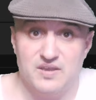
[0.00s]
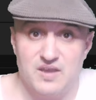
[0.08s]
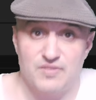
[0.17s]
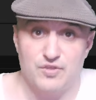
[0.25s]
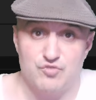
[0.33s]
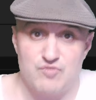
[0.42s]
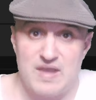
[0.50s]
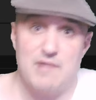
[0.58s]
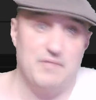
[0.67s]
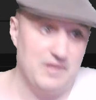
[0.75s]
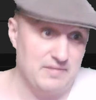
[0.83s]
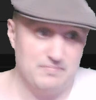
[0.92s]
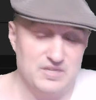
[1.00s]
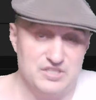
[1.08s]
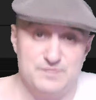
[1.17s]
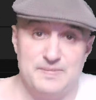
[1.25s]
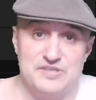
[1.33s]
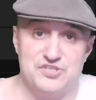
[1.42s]
on the ground, and
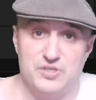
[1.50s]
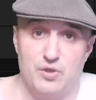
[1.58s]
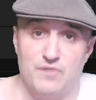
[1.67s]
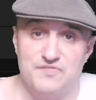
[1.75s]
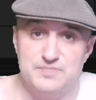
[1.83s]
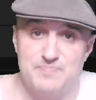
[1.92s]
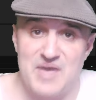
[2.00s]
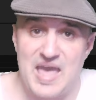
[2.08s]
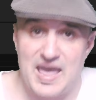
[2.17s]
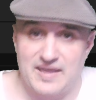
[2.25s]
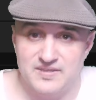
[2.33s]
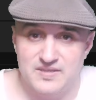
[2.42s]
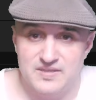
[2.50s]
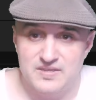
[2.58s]
especially off his back.